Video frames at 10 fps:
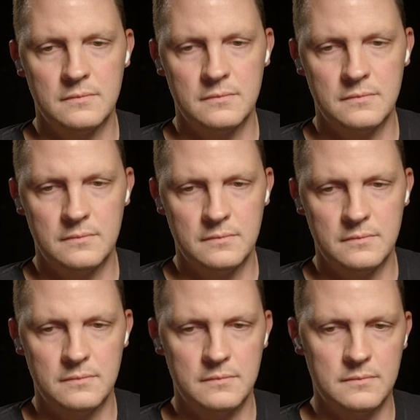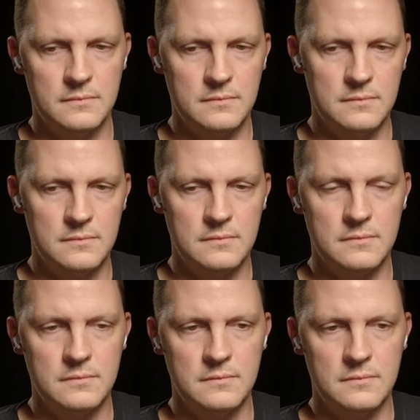
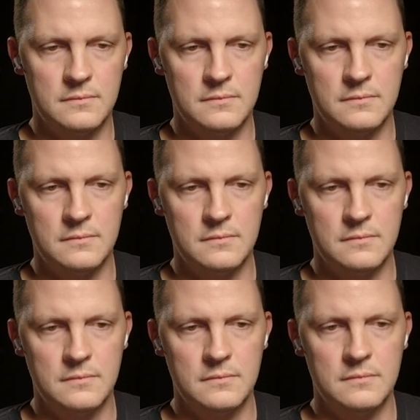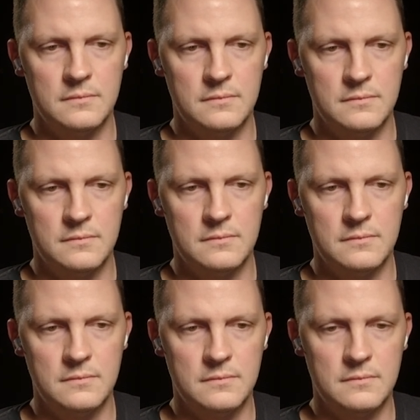
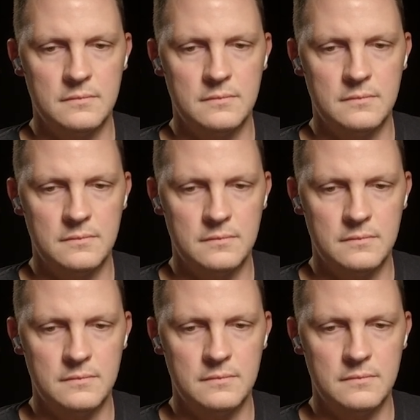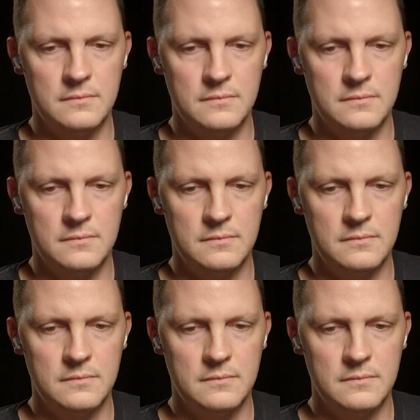
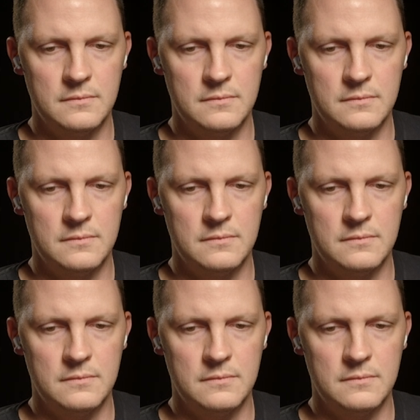(not speaking)